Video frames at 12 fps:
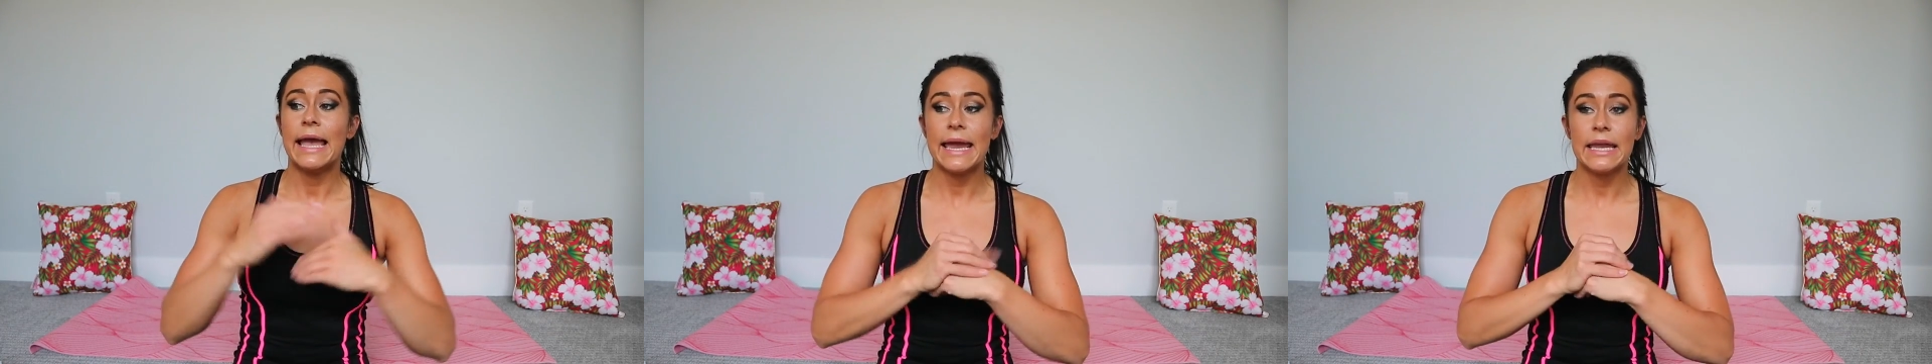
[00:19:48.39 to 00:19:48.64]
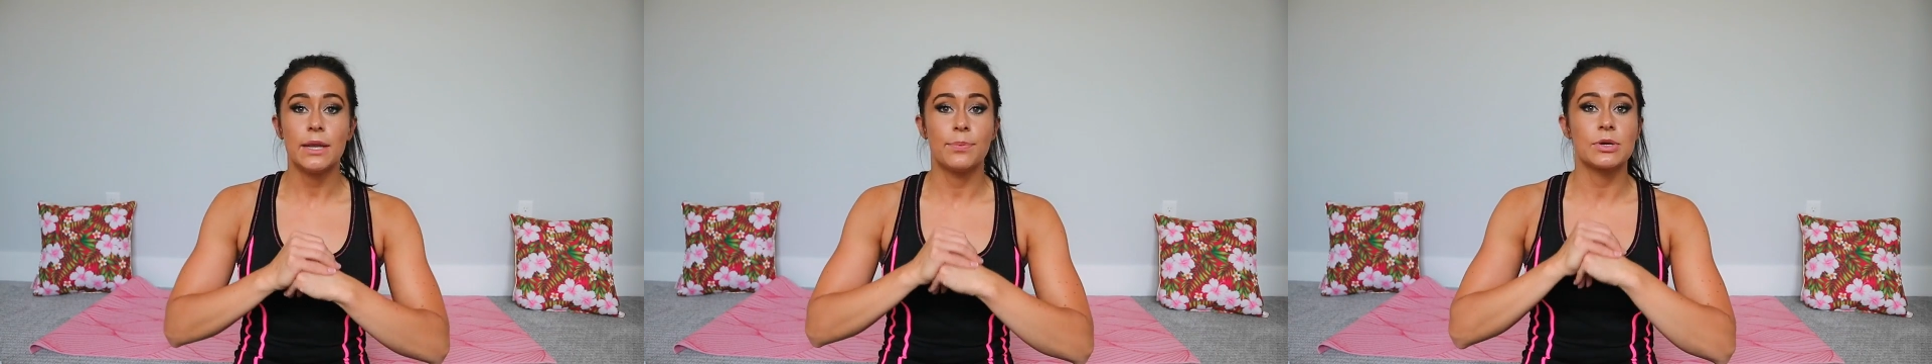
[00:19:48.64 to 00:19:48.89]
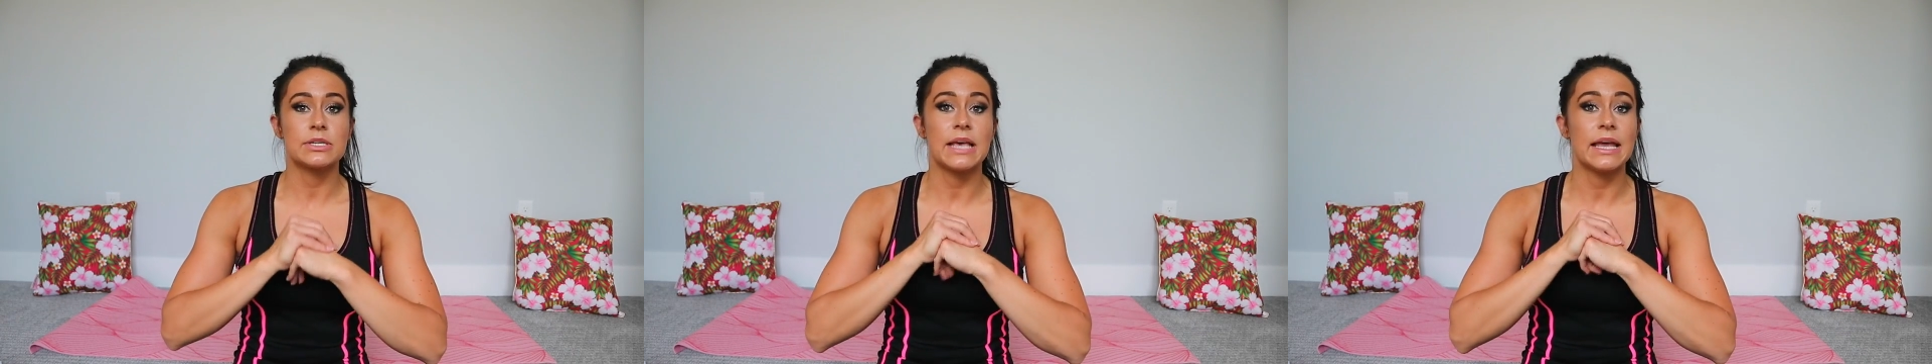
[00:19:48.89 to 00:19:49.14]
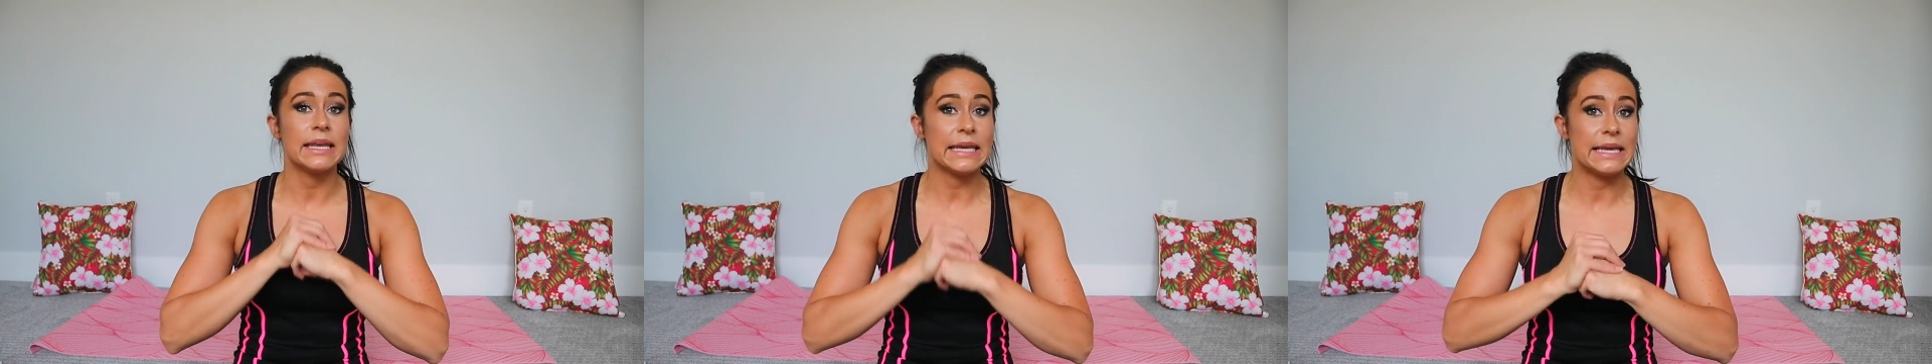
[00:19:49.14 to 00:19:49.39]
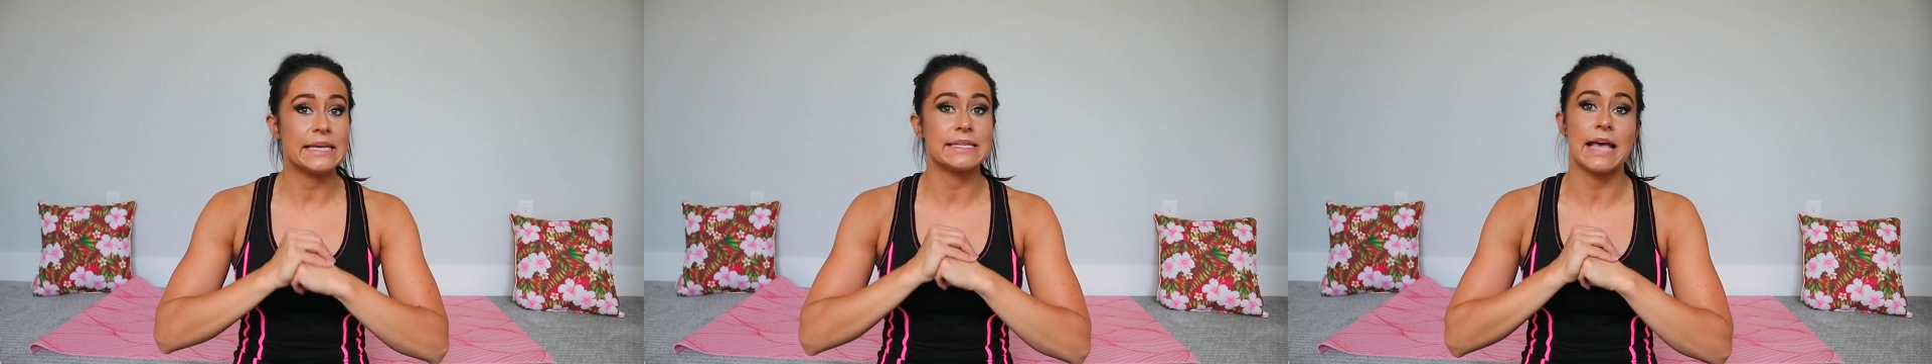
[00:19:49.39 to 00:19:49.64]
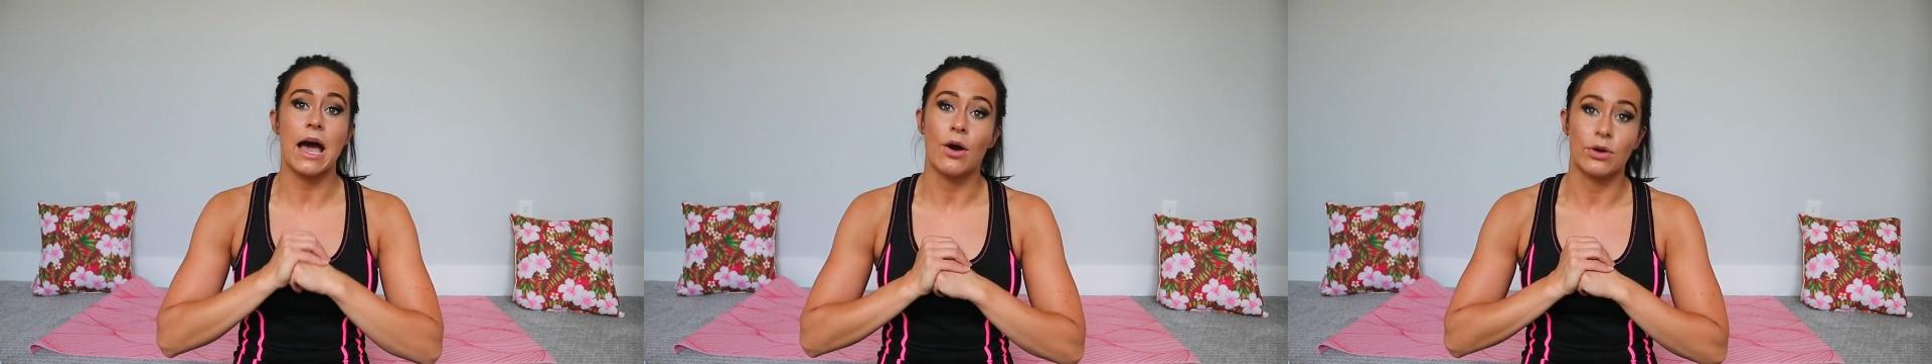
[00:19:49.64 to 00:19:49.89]
80%
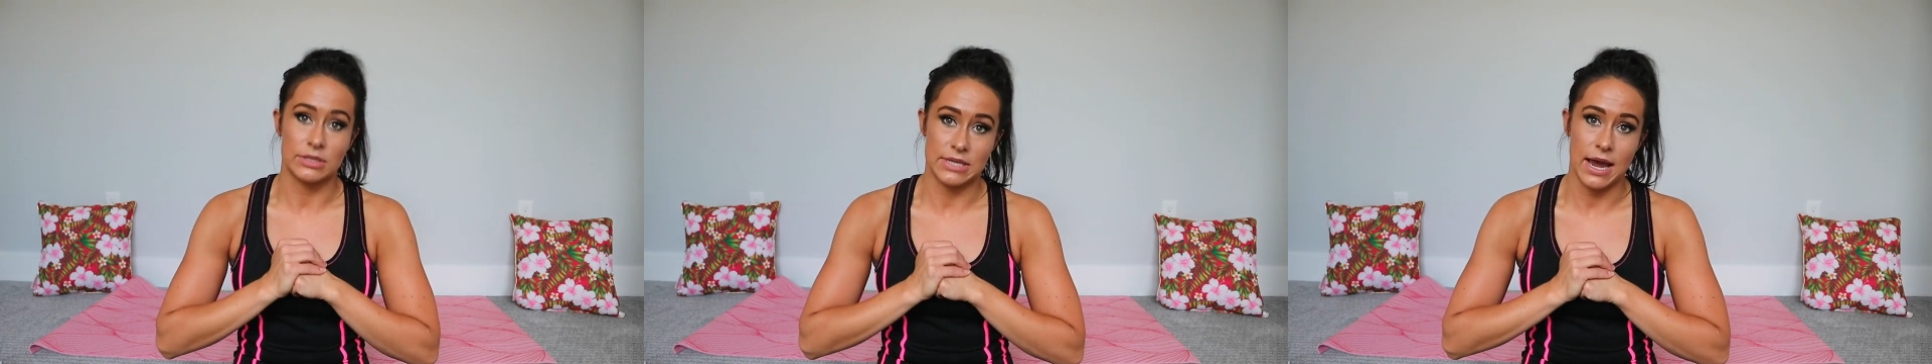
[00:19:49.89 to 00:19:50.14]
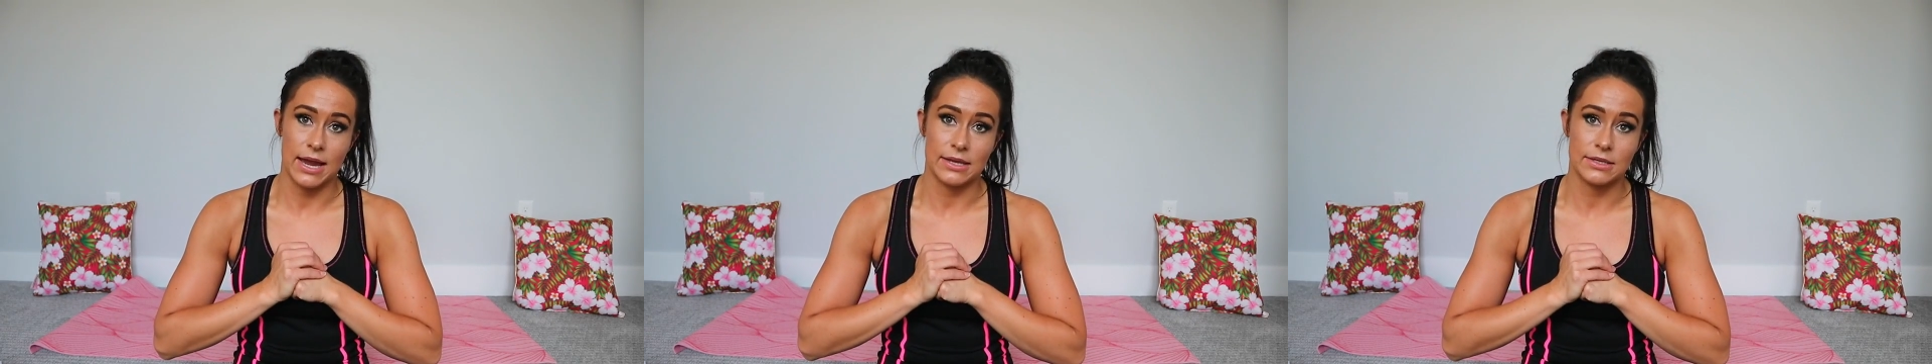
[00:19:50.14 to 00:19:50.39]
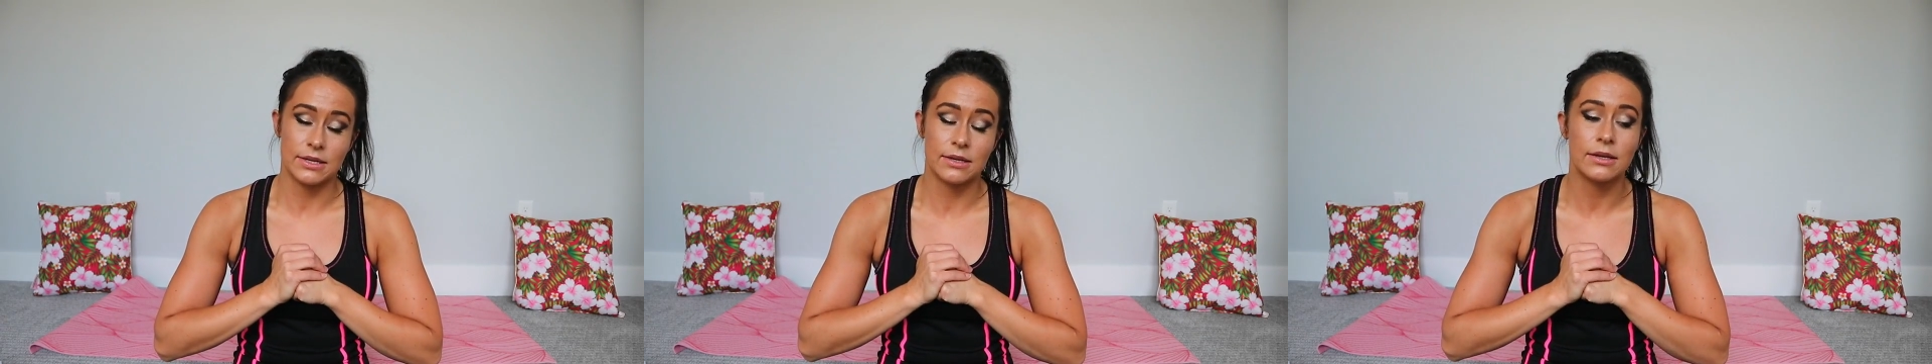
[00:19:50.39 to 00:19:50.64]
is our diet.